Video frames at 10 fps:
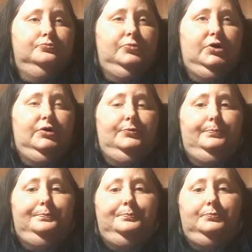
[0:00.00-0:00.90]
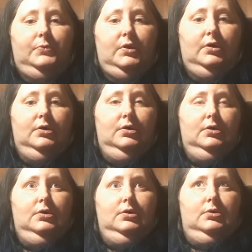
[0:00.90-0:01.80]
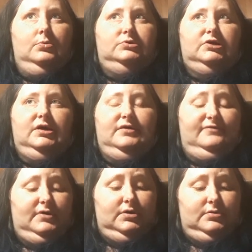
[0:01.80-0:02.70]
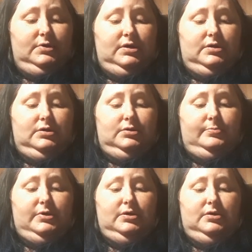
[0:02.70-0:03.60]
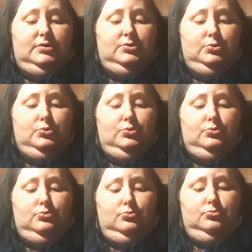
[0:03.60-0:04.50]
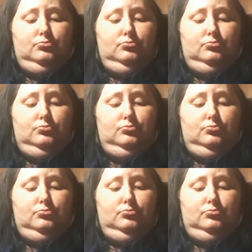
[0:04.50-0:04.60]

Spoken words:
but we're trying to find a mechanic to